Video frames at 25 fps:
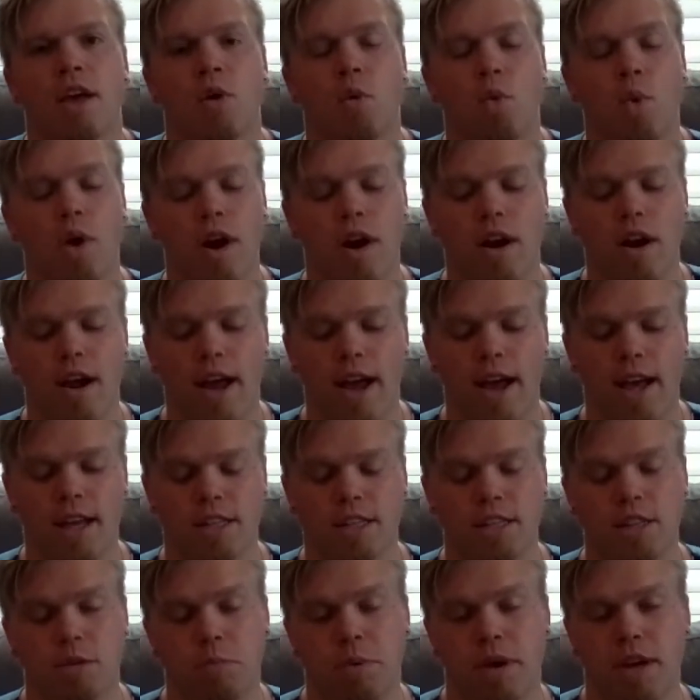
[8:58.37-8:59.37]

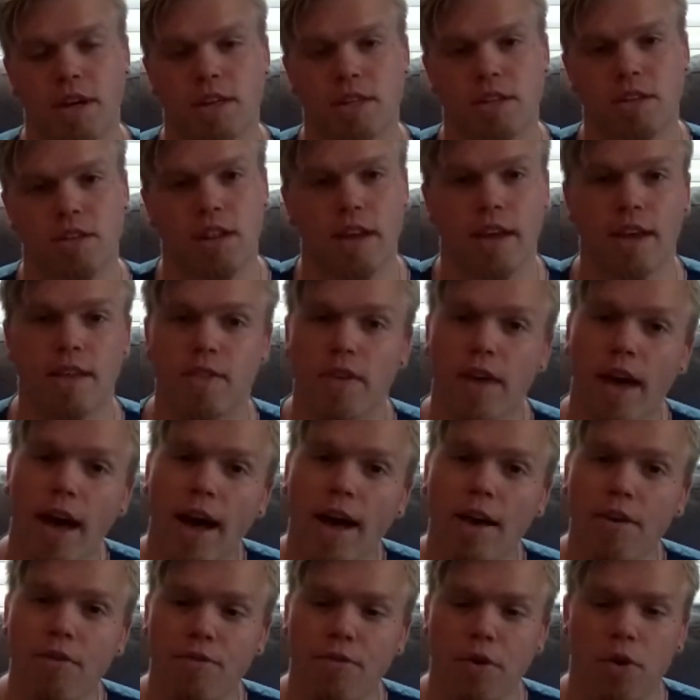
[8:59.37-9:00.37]
Whereas the Pixel and the
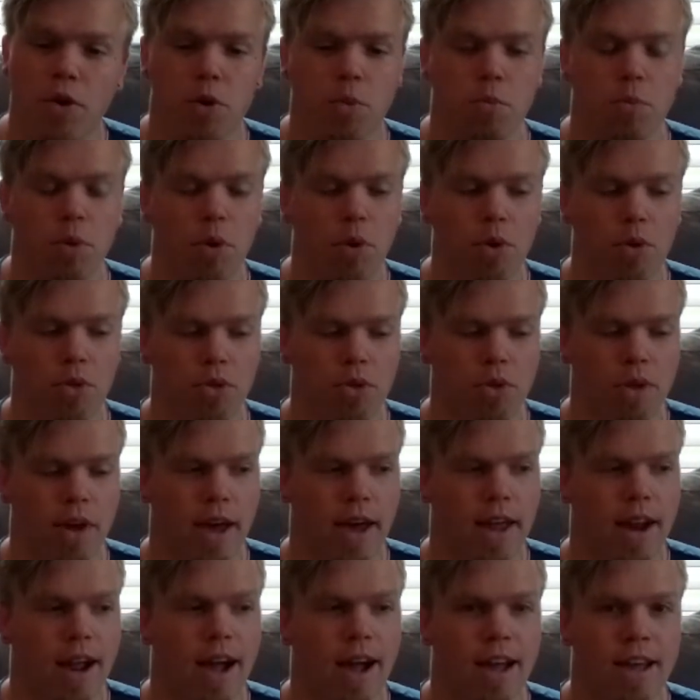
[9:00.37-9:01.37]
iPhone both
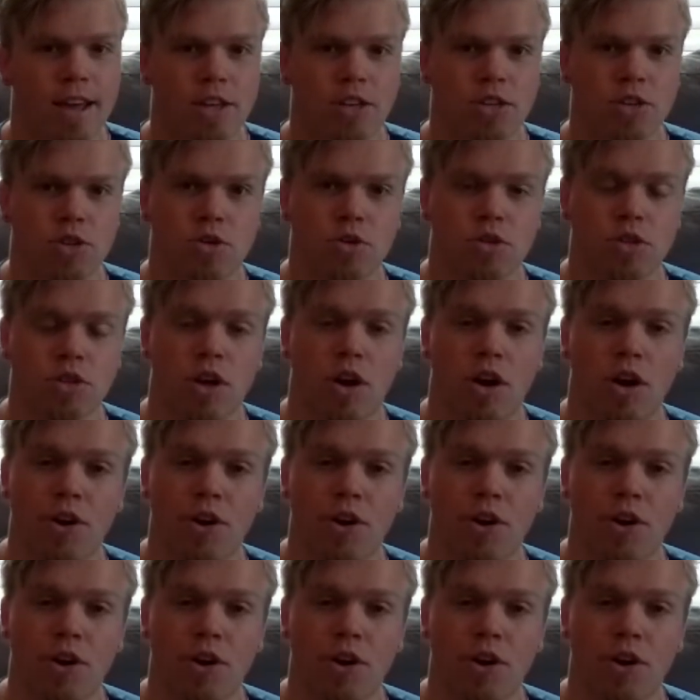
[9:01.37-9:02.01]
had ISOs